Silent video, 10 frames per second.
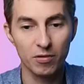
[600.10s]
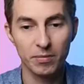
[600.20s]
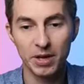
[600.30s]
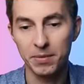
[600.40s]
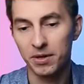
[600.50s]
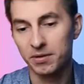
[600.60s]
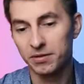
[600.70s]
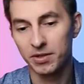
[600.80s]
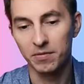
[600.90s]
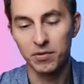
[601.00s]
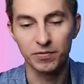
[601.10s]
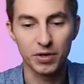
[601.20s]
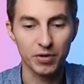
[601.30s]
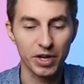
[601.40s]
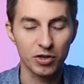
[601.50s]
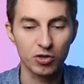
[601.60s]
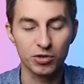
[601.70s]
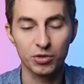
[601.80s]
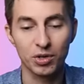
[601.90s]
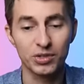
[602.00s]
maybe some
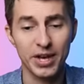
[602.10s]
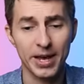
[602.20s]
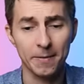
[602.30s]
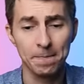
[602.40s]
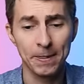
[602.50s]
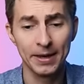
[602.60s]
variations to attack.